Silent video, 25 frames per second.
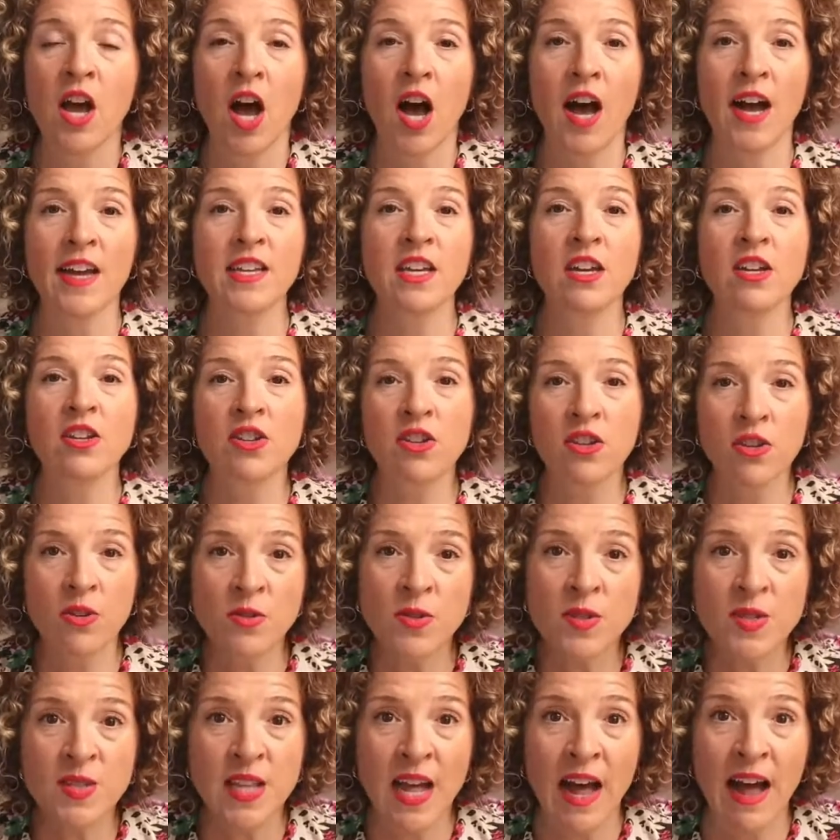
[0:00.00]
I could
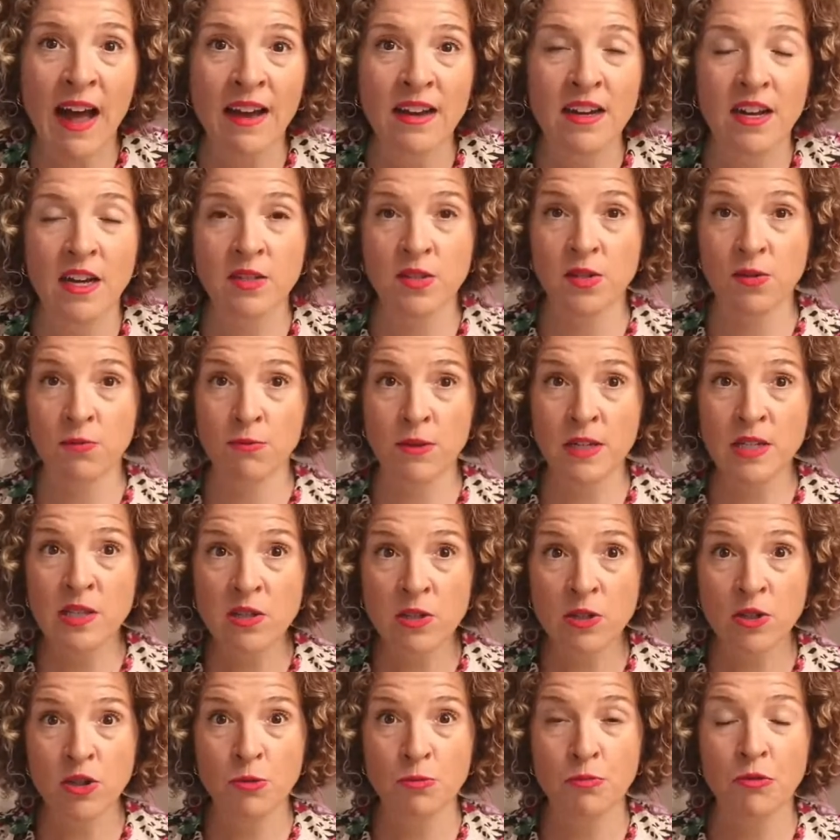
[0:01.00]
use that as a
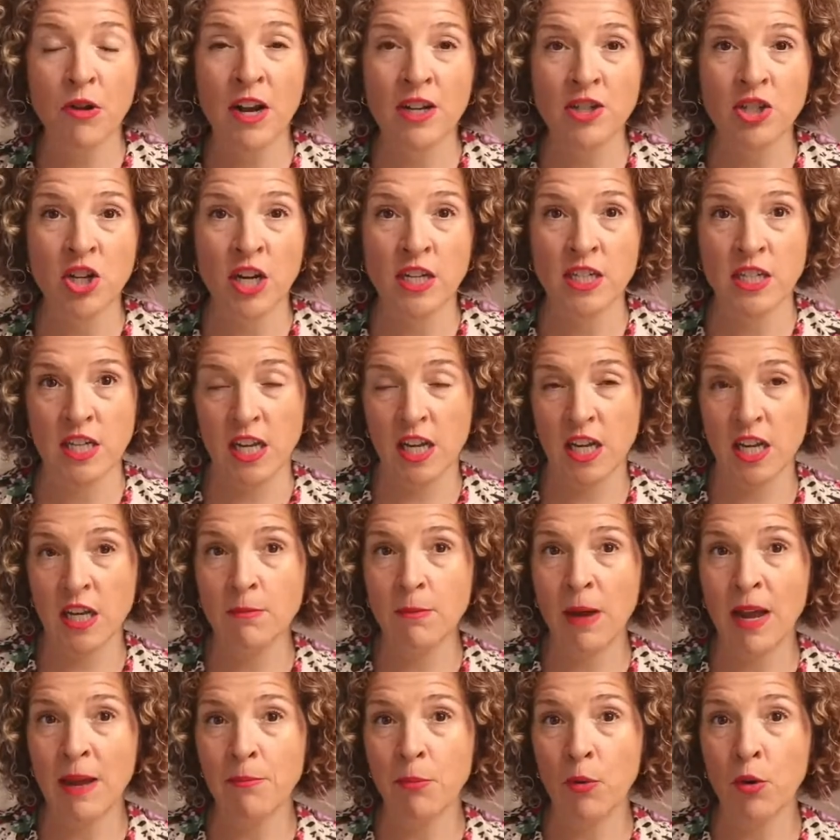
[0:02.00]
research project in
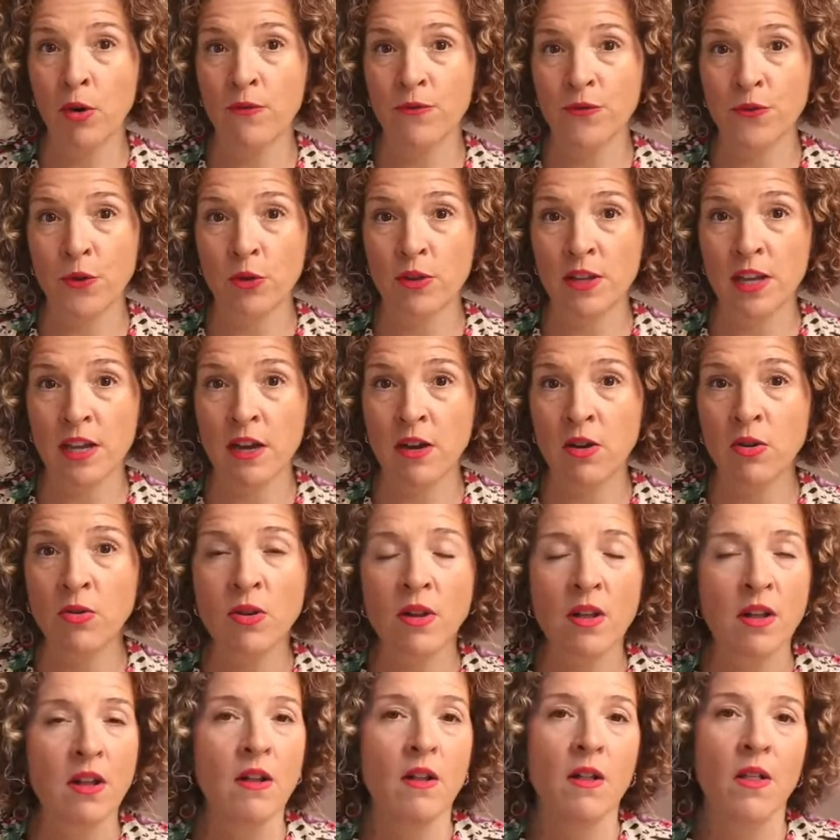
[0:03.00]
my portfolio."
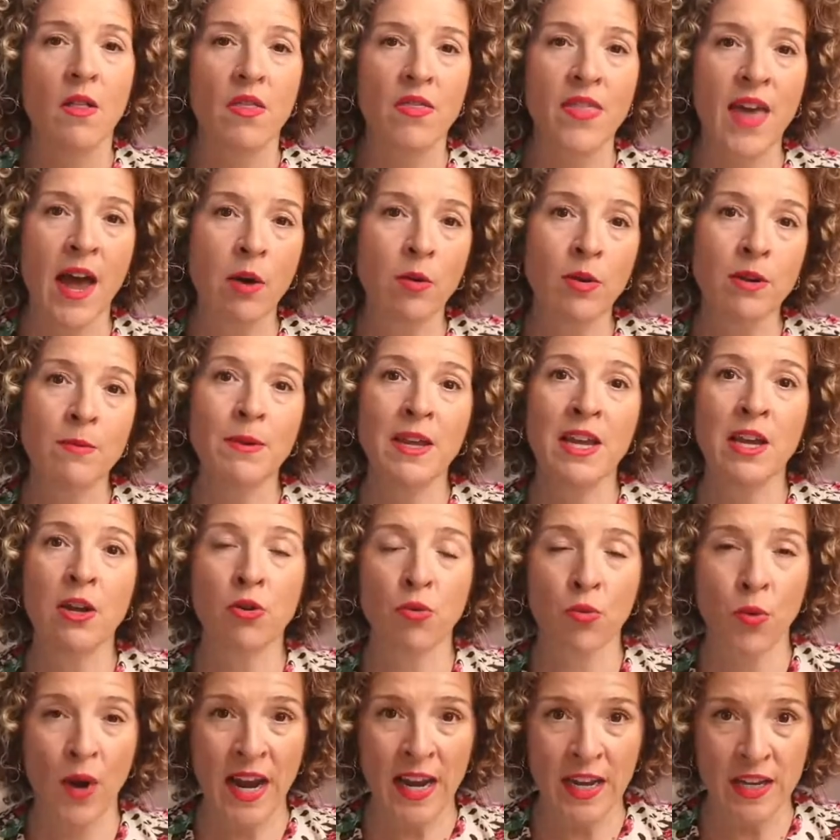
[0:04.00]
That would be
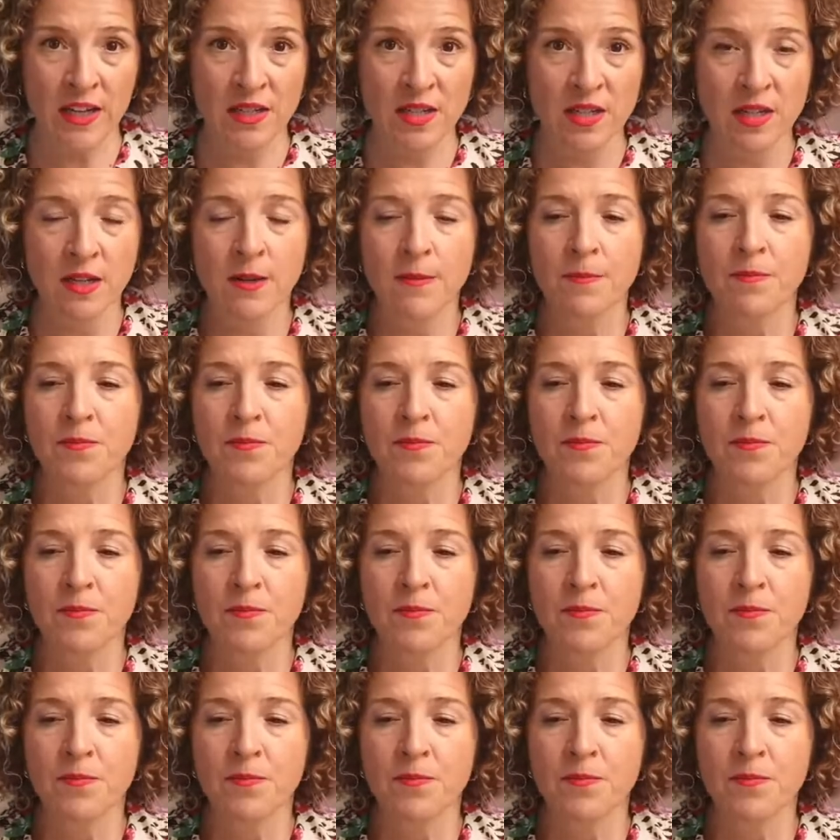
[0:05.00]
great.